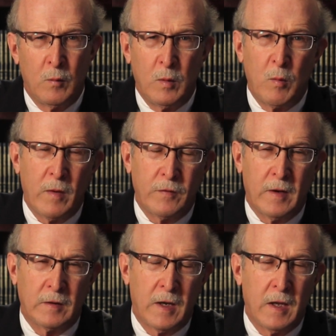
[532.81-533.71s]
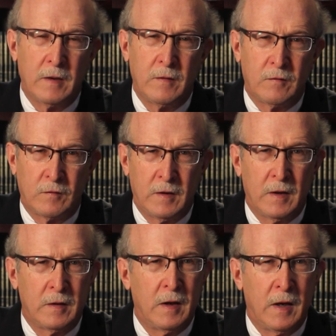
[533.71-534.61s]
We want that cut in the
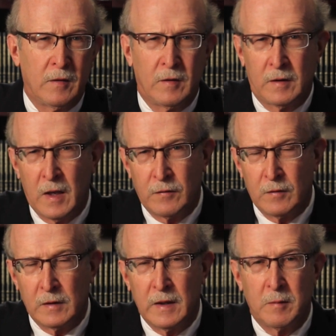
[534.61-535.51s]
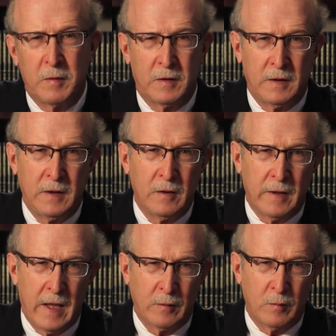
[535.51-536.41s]
skin and the cut in the ligament to heal
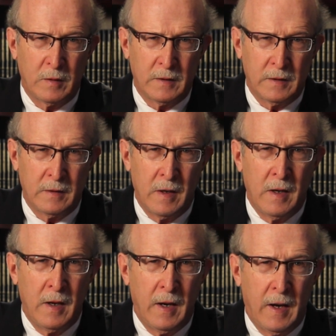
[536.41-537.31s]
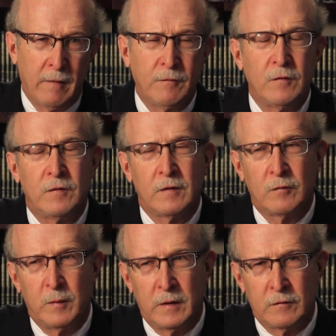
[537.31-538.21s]
adequately. After
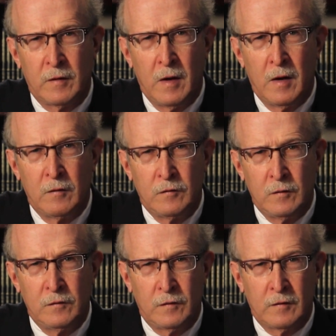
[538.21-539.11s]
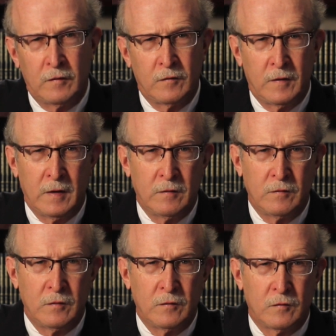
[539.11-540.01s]
6 weeks, shoes such as tennis
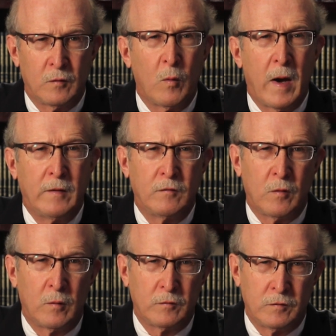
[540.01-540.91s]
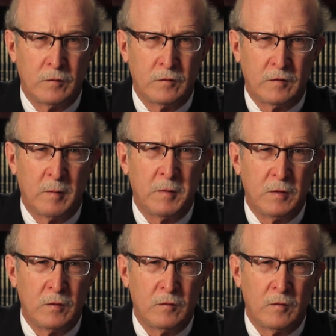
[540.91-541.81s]
shoes or wide-soled shoes can be
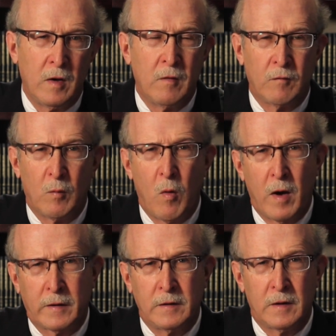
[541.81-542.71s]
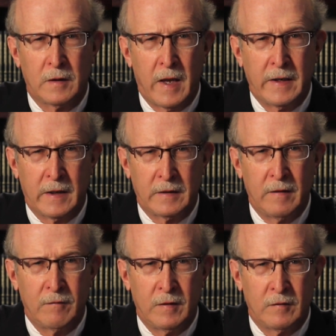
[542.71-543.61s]
used for walking and light
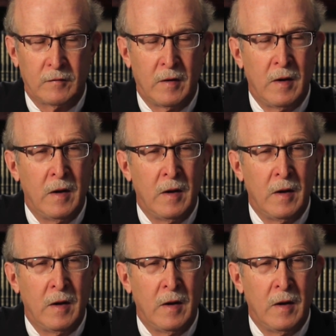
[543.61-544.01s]
activities.